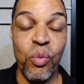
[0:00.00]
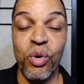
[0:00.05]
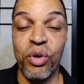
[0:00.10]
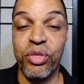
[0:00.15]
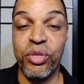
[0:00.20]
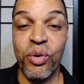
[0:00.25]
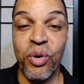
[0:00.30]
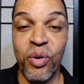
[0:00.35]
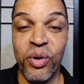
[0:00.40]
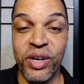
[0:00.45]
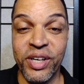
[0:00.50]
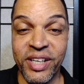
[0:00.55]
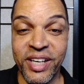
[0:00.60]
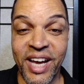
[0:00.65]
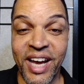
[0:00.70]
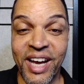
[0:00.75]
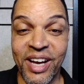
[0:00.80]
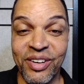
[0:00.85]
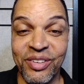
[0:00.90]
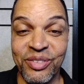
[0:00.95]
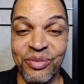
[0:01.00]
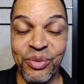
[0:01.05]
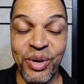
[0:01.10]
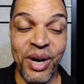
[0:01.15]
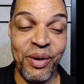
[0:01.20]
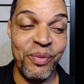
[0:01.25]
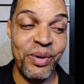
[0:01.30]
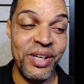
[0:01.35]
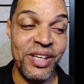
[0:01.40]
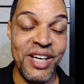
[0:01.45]
we're throwing it down,
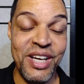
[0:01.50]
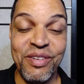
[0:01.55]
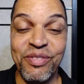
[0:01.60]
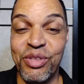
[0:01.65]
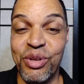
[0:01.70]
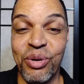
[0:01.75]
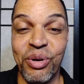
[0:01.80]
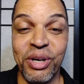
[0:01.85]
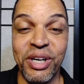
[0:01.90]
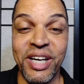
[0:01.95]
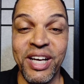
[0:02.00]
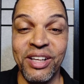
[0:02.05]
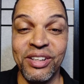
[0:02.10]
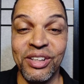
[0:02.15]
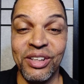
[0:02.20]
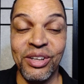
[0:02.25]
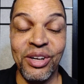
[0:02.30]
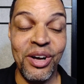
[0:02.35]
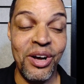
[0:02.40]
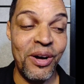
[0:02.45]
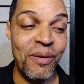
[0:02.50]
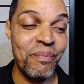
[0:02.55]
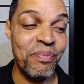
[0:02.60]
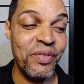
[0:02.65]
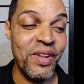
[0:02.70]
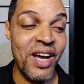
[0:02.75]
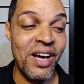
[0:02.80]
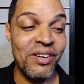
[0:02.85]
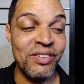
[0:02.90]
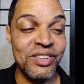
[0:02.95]
right? We love throwing down the law.
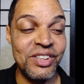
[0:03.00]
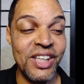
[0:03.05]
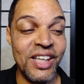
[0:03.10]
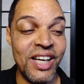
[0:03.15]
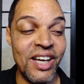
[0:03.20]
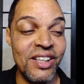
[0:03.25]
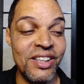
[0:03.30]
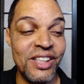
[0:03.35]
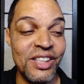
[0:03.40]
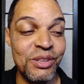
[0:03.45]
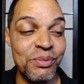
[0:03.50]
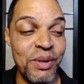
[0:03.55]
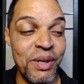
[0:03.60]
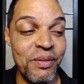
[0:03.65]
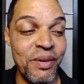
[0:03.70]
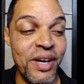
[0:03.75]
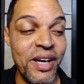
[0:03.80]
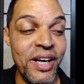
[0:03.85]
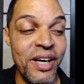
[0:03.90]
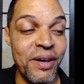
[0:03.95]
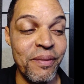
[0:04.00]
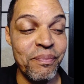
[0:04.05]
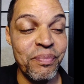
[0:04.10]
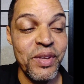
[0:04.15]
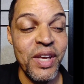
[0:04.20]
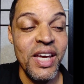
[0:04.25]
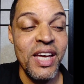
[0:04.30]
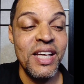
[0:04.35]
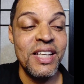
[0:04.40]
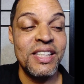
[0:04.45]
Now, check out this bit right here.
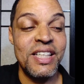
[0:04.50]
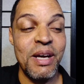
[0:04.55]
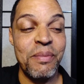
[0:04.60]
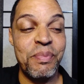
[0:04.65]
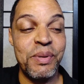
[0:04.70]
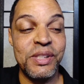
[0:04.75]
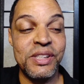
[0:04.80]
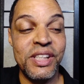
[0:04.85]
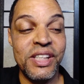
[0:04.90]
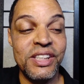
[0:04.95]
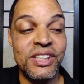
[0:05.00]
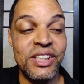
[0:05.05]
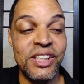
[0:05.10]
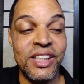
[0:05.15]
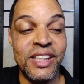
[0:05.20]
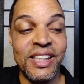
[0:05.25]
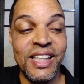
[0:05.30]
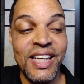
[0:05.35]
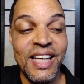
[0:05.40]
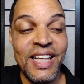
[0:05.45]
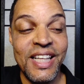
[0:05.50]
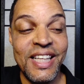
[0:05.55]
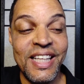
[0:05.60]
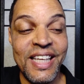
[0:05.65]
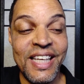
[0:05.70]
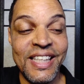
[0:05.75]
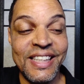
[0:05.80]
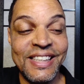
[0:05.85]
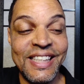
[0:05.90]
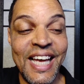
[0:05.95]
Deposition,
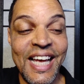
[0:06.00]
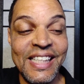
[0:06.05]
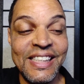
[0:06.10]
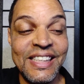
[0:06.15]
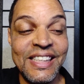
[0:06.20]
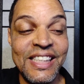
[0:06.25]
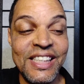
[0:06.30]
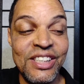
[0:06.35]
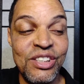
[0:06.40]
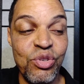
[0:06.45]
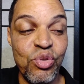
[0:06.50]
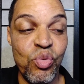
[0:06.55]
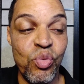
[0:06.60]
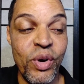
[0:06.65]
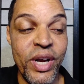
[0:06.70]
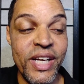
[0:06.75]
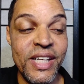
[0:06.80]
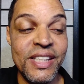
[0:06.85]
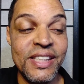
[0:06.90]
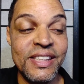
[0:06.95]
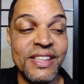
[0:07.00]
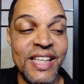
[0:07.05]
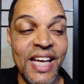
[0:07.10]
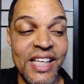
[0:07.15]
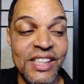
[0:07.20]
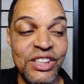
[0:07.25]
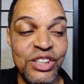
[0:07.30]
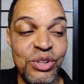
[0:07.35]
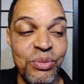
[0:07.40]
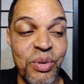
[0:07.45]
the attested written
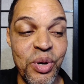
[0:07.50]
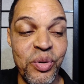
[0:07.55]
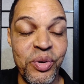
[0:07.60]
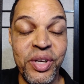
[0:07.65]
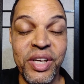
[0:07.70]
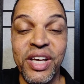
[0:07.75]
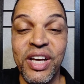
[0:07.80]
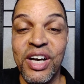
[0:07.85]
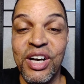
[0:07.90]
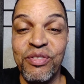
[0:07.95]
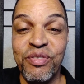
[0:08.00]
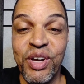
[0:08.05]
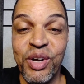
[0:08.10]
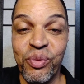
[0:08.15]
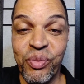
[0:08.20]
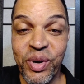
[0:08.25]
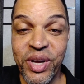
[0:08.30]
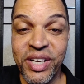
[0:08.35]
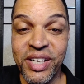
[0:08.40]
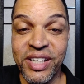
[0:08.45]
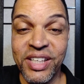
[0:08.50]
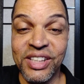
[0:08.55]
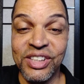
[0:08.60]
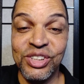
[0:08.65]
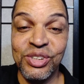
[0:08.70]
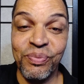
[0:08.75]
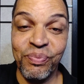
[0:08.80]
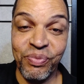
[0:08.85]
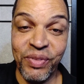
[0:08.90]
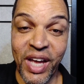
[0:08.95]
testimony of a
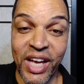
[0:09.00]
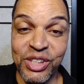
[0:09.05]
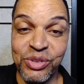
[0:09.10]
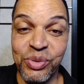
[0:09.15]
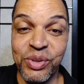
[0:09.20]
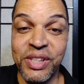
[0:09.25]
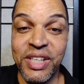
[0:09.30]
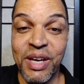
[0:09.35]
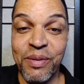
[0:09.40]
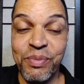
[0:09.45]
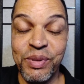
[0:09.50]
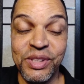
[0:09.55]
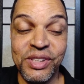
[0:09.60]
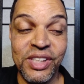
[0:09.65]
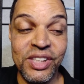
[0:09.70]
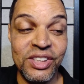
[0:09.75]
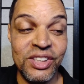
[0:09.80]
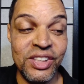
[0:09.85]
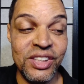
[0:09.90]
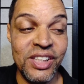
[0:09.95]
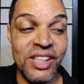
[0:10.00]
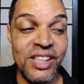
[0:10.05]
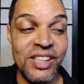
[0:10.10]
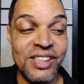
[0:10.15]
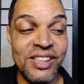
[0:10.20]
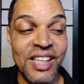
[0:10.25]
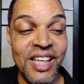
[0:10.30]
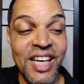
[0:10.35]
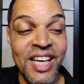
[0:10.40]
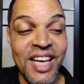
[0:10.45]
witness. That's what deposition
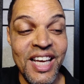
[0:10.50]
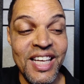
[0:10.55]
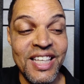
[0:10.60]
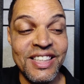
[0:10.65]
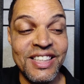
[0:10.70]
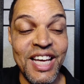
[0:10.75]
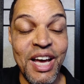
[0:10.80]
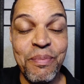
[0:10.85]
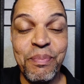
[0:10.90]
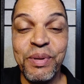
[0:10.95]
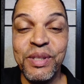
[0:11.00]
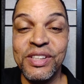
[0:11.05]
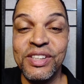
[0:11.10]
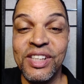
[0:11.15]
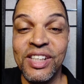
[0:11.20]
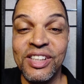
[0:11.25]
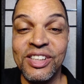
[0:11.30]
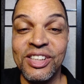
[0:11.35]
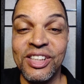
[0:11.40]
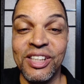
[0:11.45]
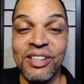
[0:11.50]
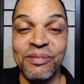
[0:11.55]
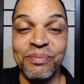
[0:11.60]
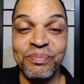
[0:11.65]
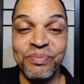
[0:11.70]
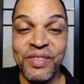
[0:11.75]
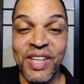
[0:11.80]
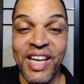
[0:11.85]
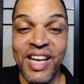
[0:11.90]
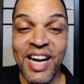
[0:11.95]
is. Deposition,
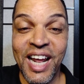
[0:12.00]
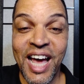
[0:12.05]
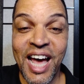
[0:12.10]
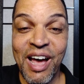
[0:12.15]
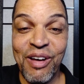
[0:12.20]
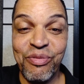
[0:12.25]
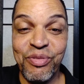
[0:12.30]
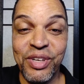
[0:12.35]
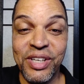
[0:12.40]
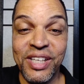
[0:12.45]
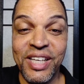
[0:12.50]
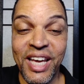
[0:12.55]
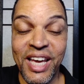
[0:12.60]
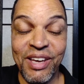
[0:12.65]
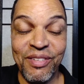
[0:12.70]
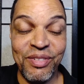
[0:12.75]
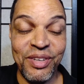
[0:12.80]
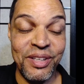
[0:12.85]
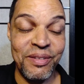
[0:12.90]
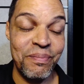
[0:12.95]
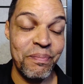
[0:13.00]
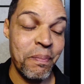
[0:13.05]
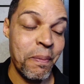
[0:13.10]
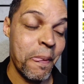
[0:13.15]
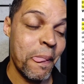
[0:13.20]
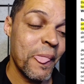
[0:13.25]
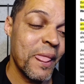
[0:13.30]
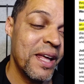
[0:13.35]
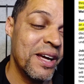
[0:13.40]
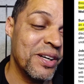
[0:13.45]
an
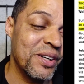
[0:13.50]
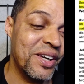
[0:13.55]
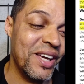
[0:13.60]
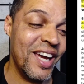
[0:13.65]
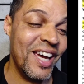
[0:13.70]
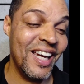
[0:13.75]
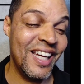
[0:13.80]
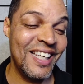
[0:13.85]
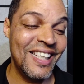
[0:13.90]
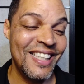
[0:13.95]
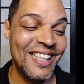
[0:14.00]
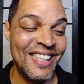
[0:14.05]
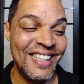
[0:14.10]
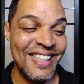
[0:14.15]
affidavit. Okay.